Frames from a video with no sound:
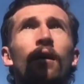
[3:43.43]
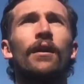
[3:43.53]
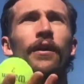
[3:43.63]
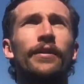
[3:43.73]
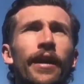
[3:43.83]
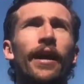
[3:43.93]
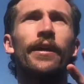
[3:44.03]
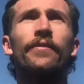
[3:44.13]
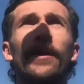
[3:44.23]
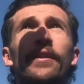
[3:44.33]
Okay,
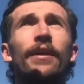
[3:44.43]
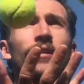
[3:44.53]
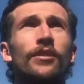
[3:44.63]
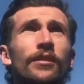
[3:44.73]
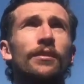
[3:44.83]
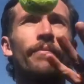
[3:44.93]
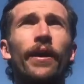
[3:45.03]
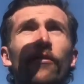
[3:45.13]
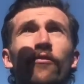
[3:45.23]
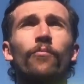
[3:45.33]
and then it's just a
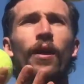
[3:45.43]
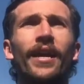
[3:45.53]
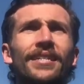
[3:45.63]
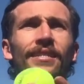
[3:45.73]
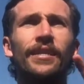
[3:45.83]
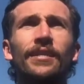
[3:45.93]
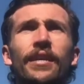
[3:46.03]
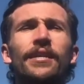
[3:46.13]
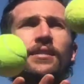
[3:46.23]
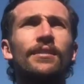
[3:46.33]
matter of practicing
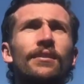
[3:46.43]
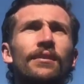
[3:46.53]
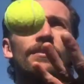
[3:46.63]
this